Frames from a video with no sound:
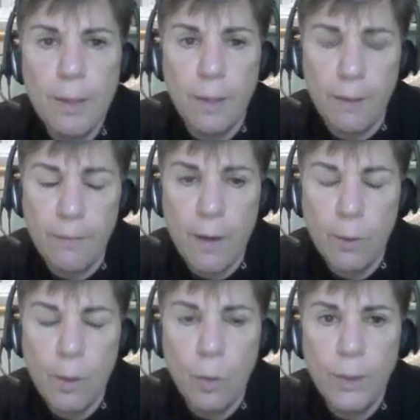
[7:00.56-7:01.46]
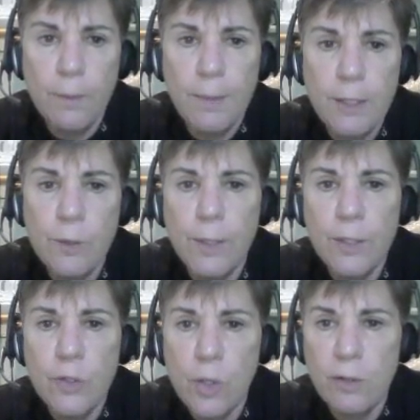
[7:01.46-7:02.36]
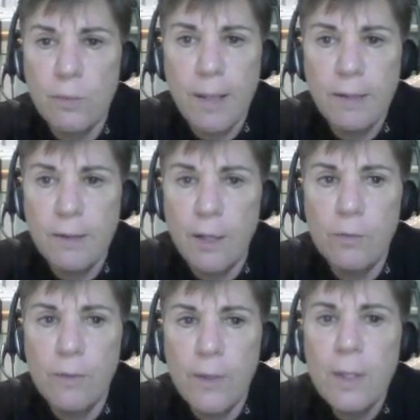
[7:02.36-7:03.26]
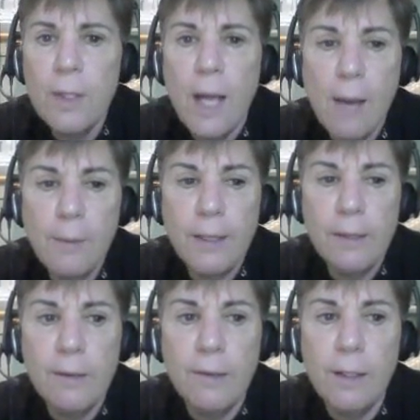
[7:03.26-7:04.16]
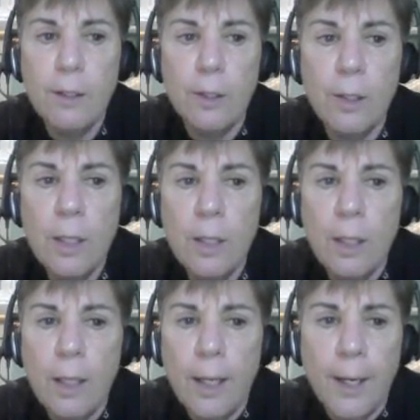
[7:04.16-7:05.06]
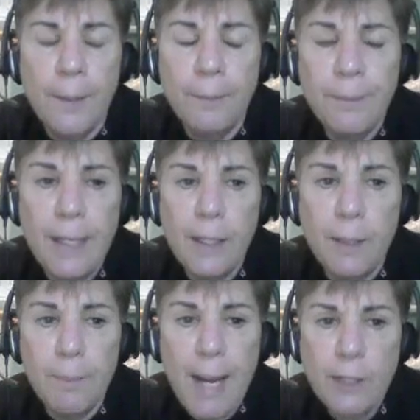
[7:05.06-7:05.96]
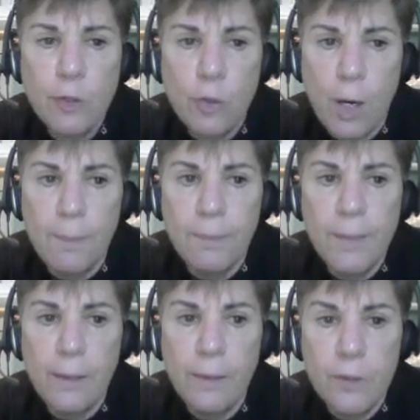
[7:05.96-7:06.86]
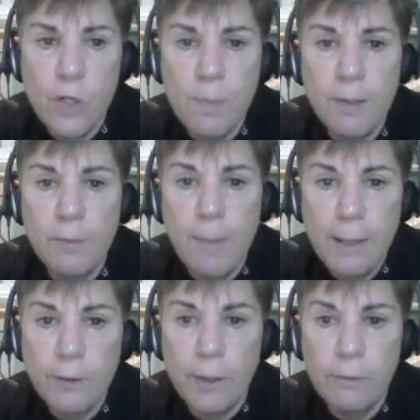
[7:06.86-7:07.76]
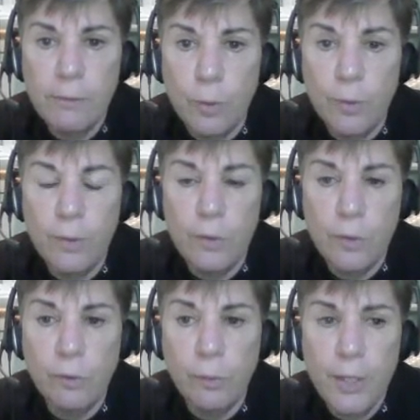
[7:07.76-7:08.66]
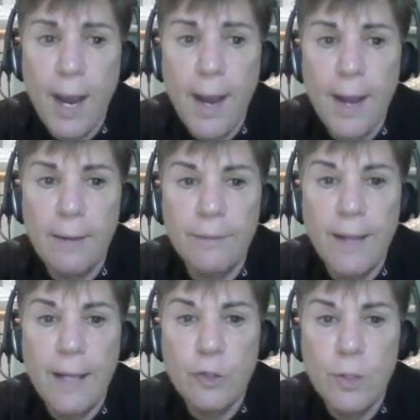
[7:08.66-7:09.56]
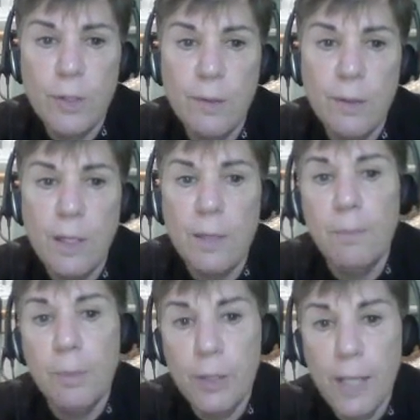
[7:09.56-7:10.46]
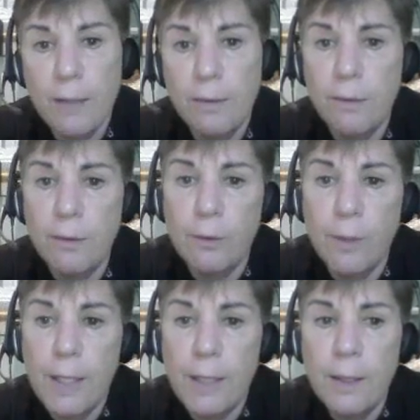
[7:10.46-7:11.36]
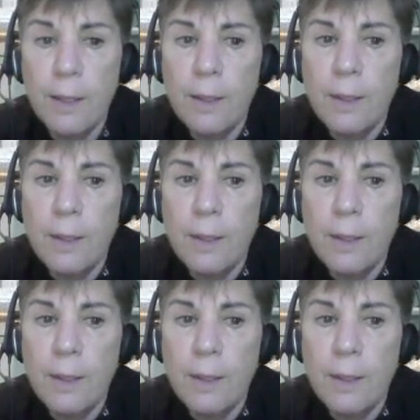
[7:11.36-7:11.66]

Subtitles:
but if I were going to be doing just myself, I would consider getting a backdrop. Now, the cheapest background, of course, is use what you have. As you can see, bookcases are great.